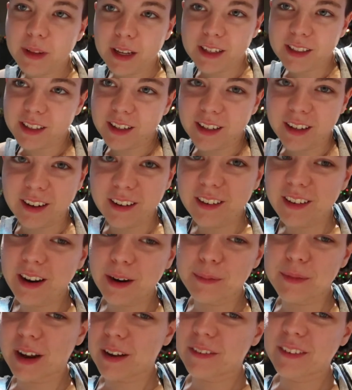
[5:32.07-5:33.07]
things on here that
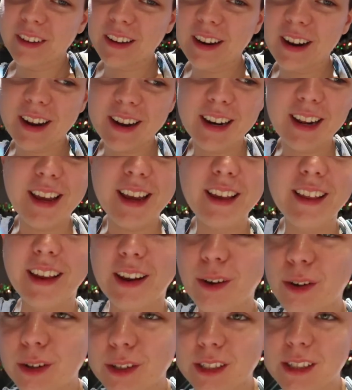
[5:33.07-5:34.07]
I'm definitely not gonna eat,
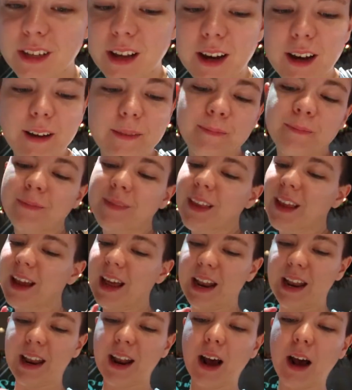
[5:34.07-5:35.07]
like coleslaw,
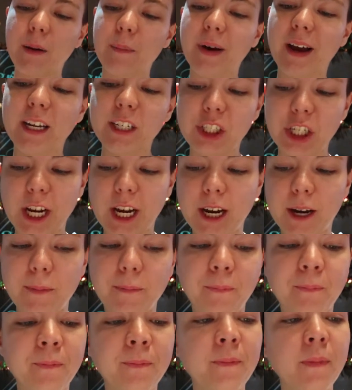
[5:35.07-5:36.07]
not my jam.
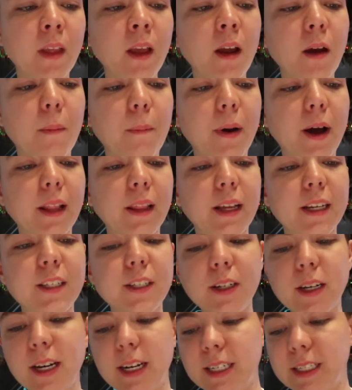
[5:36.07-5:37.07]
But
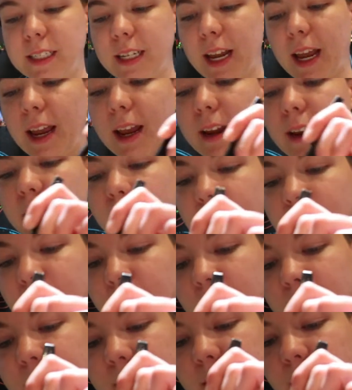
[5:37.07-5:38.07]
let's go ahead and take
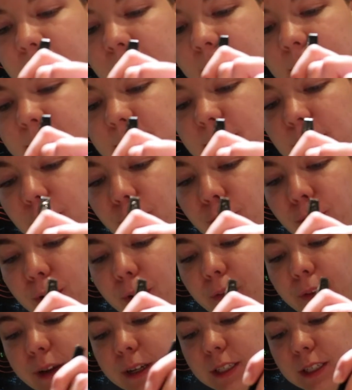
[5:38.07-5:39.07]
a taste of
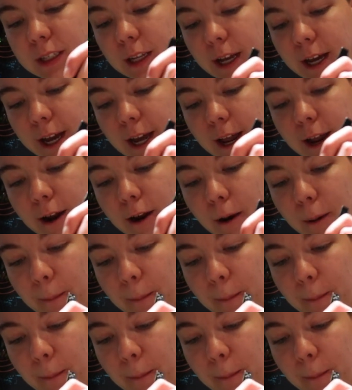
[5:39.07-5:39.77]
what looks like,